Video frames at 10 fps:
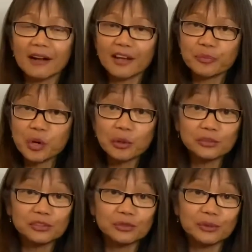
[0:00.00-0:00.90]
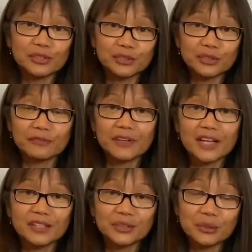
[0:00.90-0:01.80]
I'm also a certified
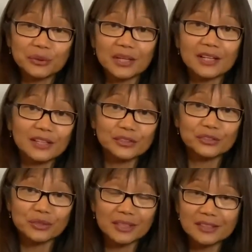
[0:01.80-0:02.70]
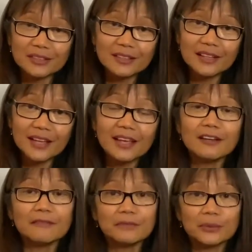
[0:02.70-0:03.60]
yoga instructor and
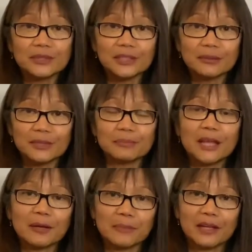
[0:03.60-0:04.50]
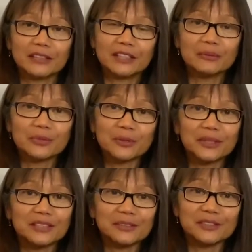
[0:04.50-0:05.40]
a 4th degree black belt in the
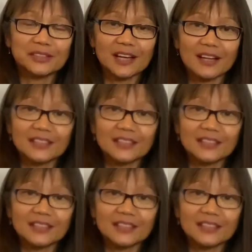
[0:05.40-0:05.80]
Mukondo style.